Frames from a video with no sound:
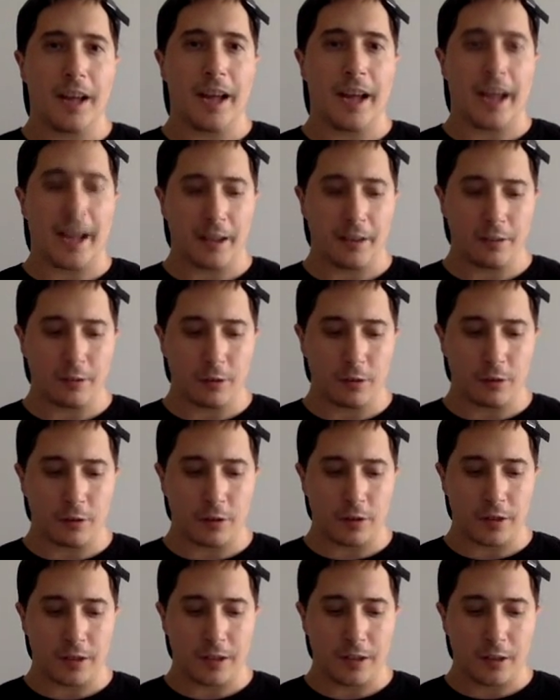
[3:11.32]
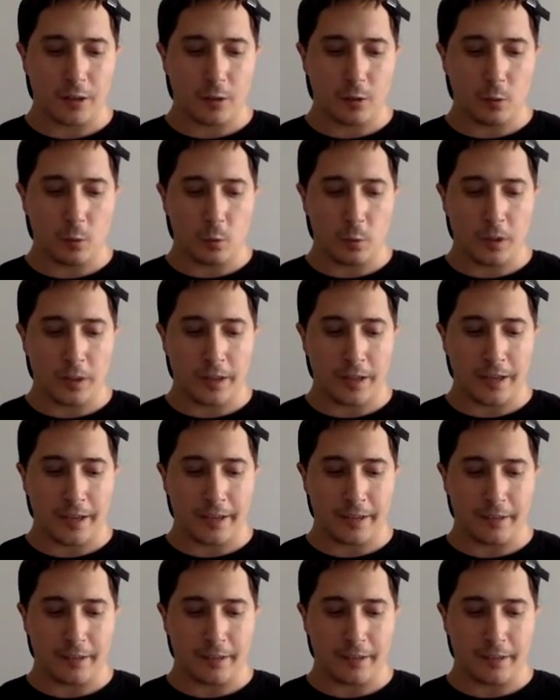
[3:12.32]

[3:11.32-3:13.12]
How long will I